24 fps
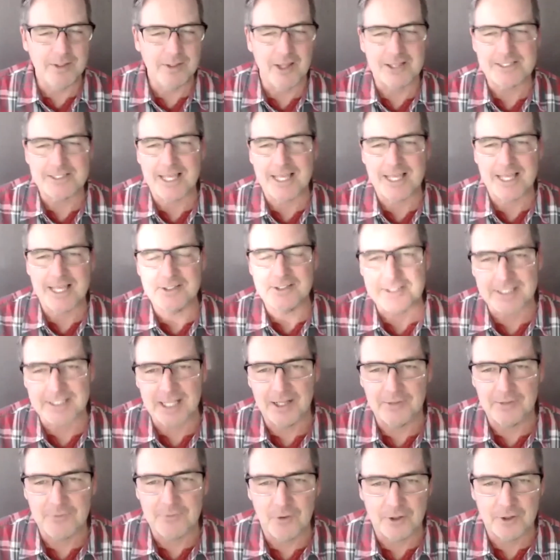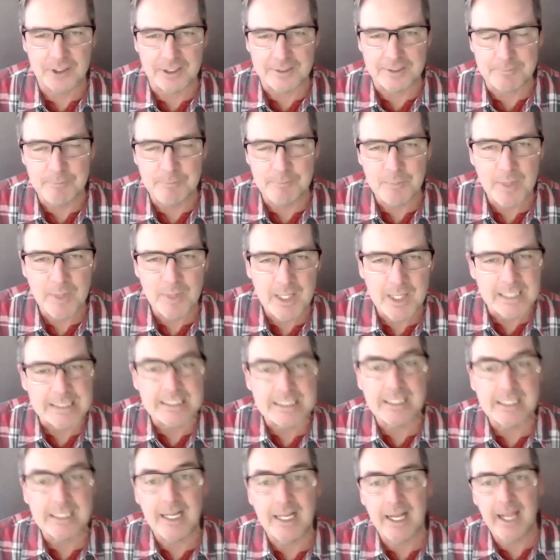Angeles, California.
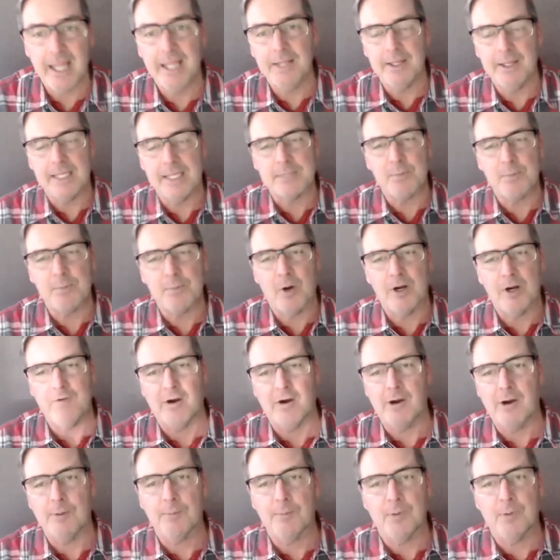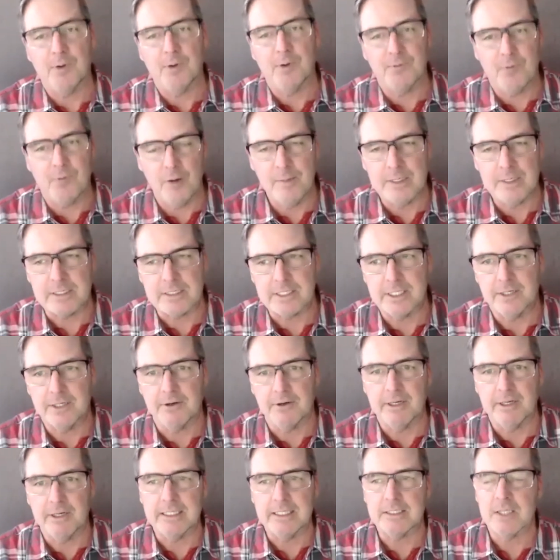Today, as part of our performance
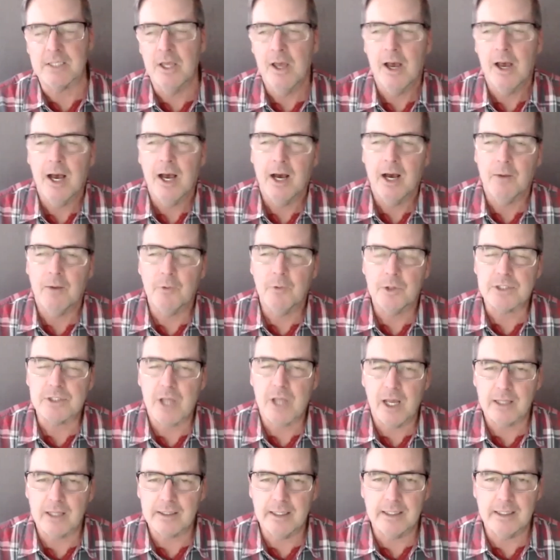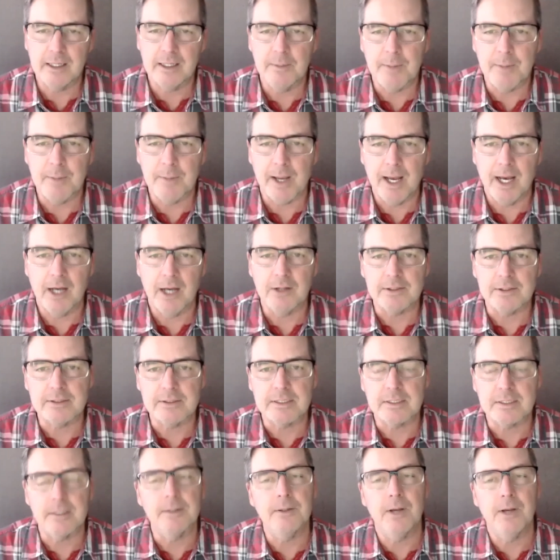series, we're talking about
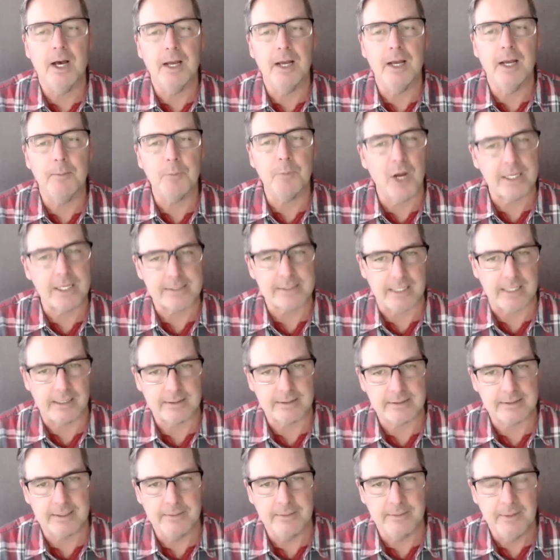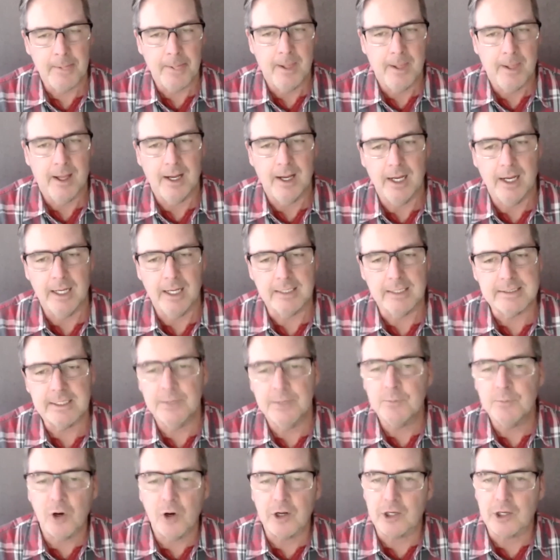process. Tim wrote a
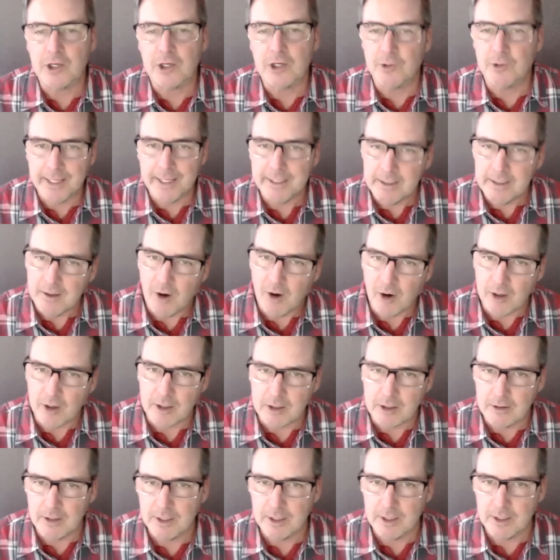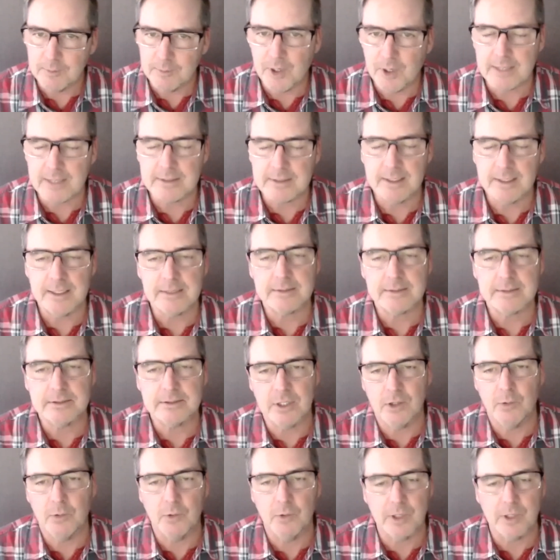great article on process, so we're
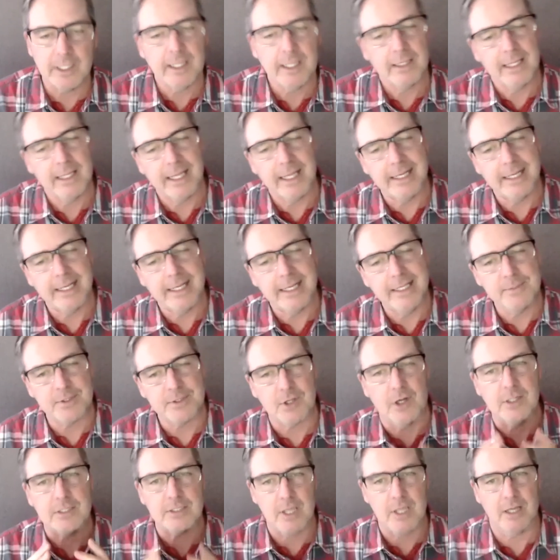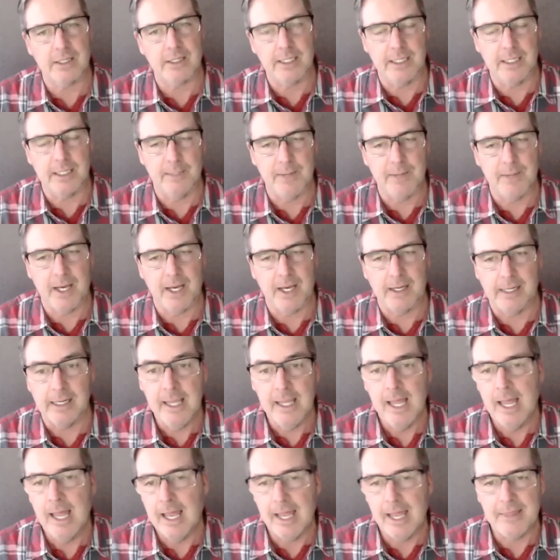going to let him start talking about it,
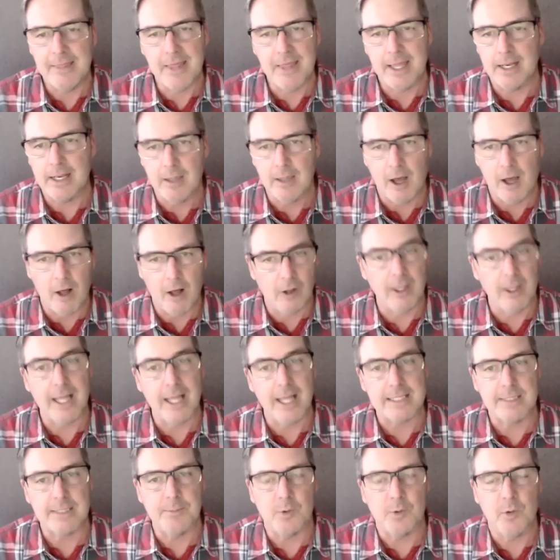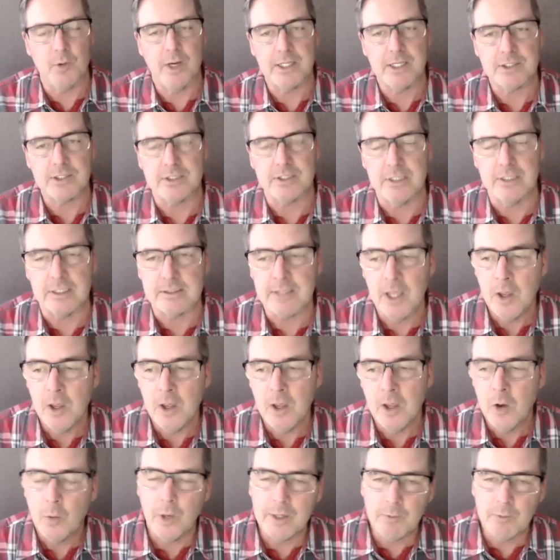and then I'll ask him questions.
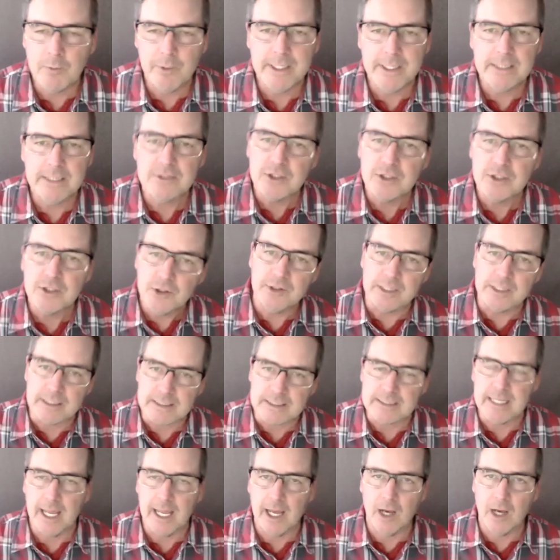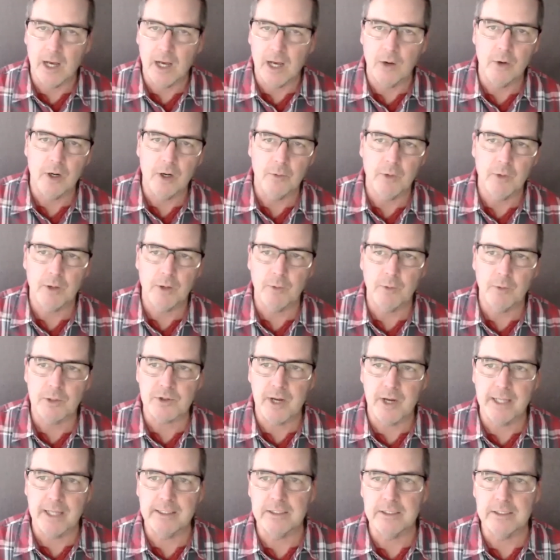When we do this now, what we're trying to
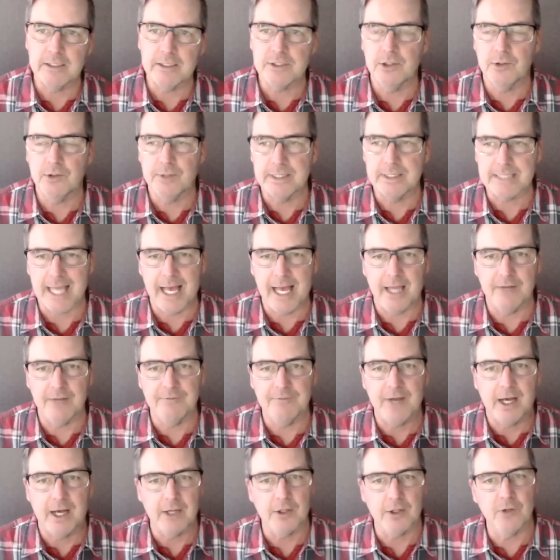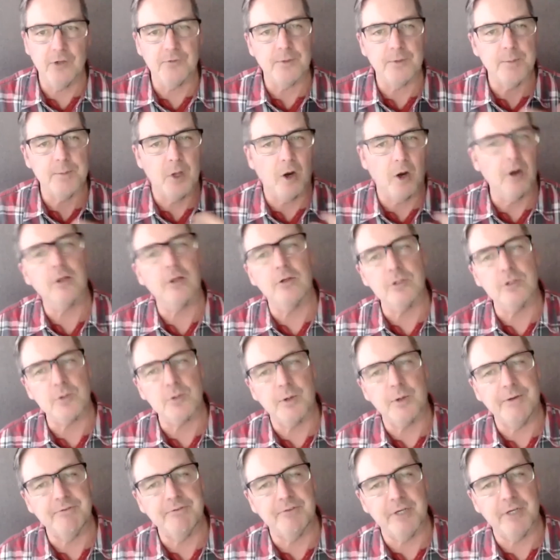do is add value from the articles we've
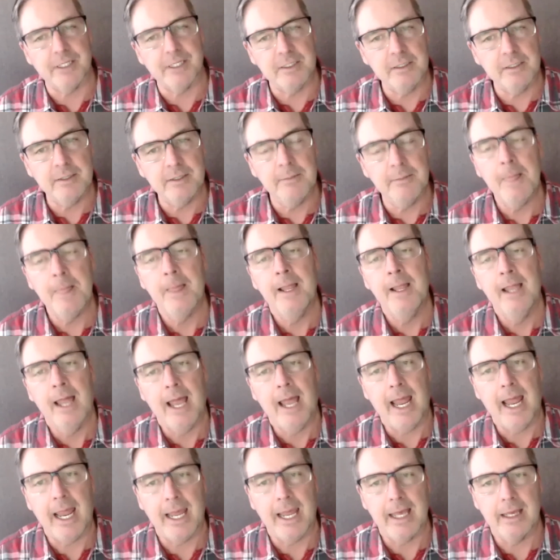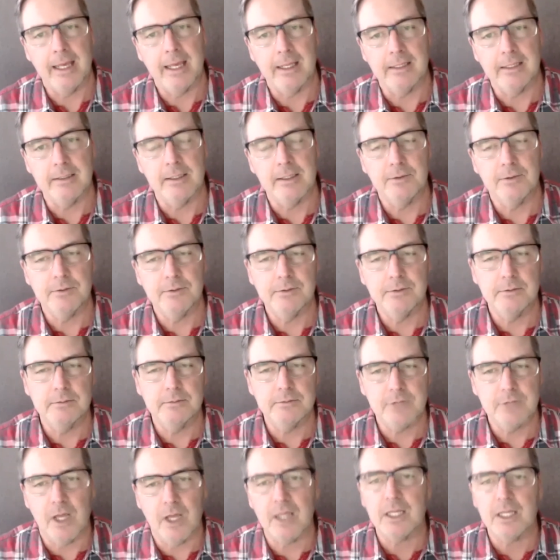written and
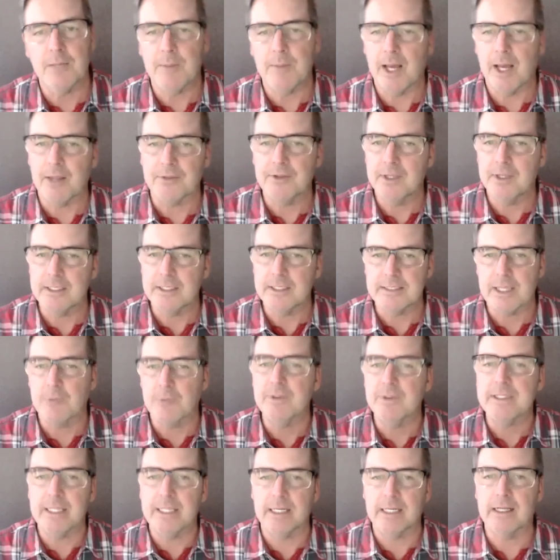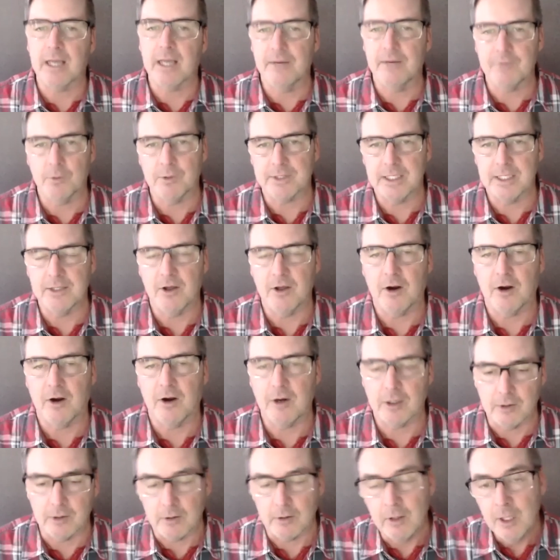talk about things that we didn't cover within the article.
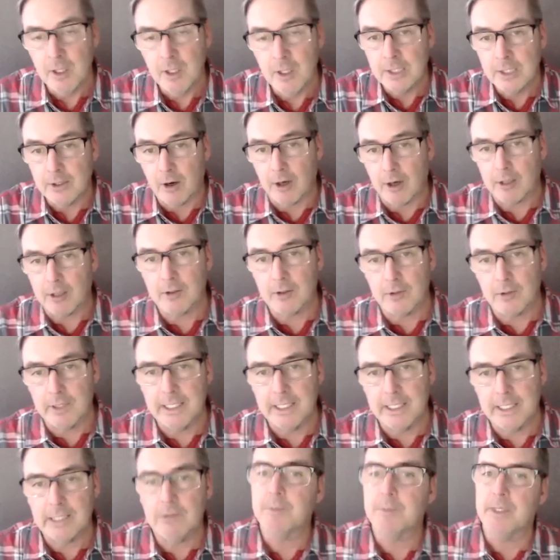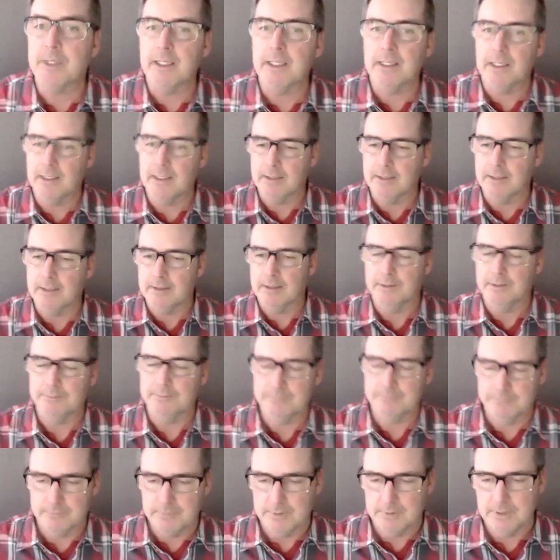The article link will be in the
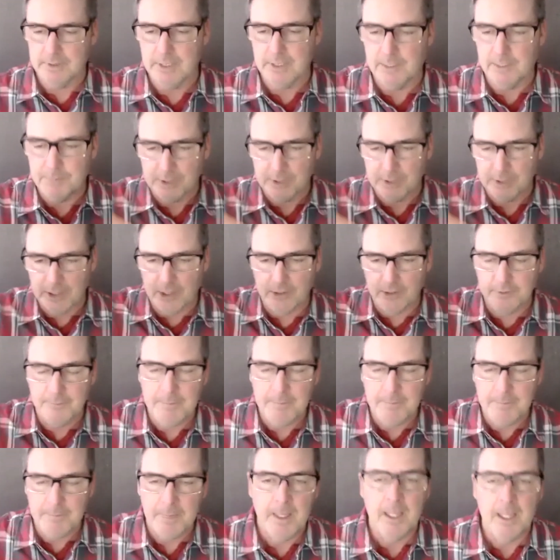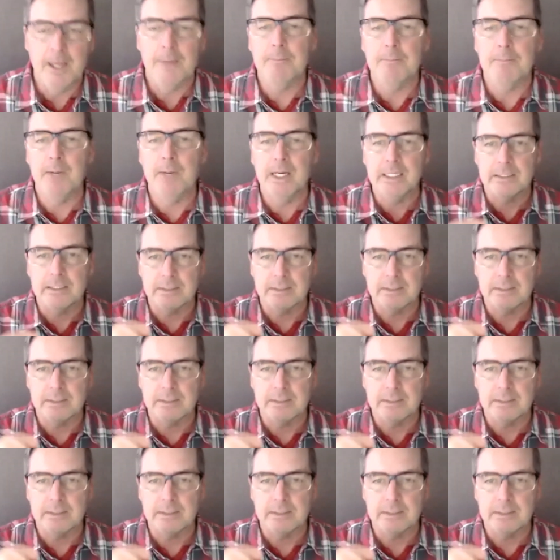below, but